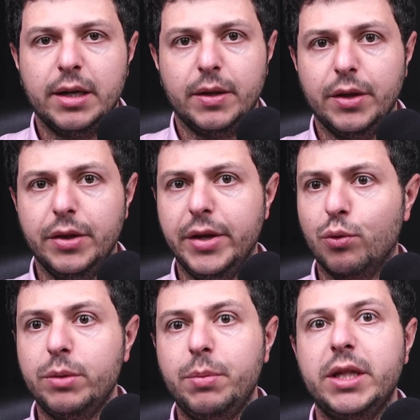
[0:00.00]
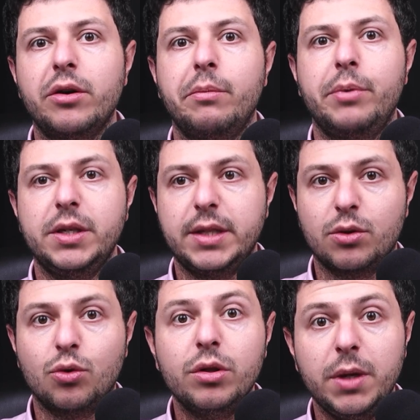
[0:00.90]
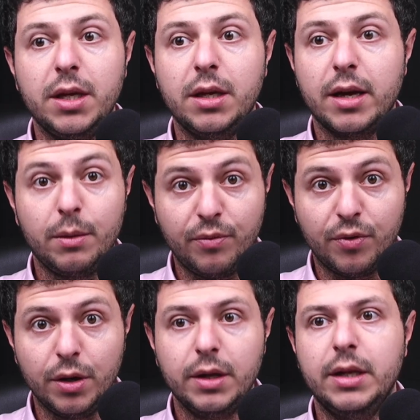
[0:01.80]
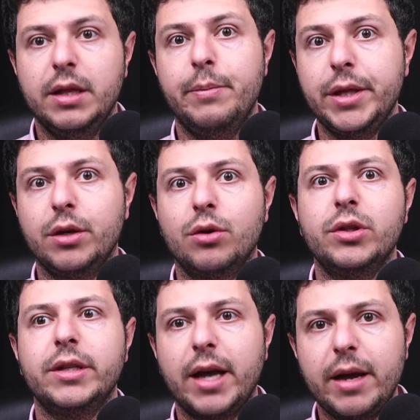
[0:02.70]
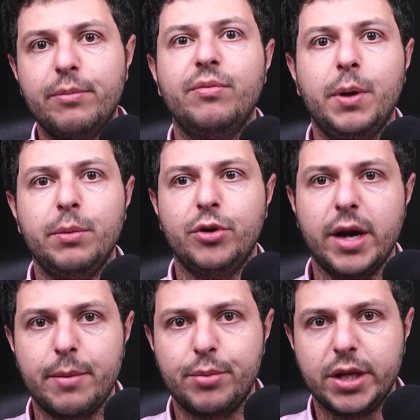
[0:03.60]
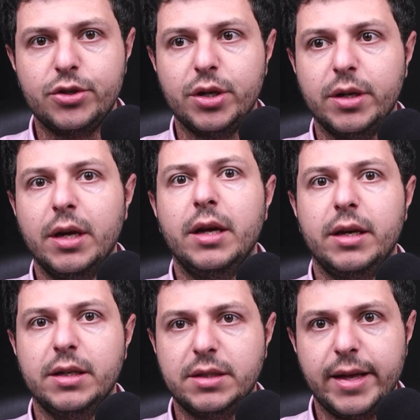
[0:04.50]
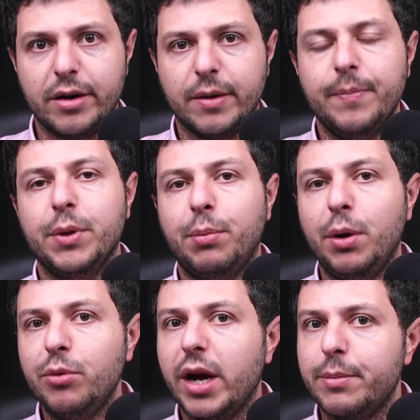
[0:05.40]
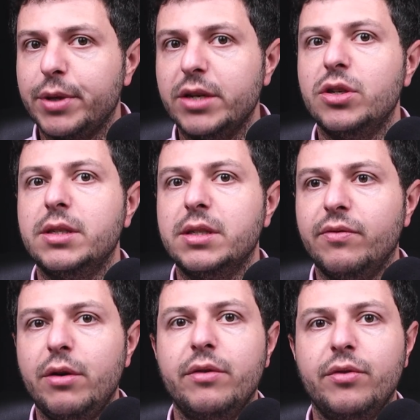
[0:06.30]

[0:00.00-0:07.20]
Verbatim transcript: there would be therapies that could be helpful depending on the type of pulmonary hypertension is there. But pulmonary hypertension is a very, very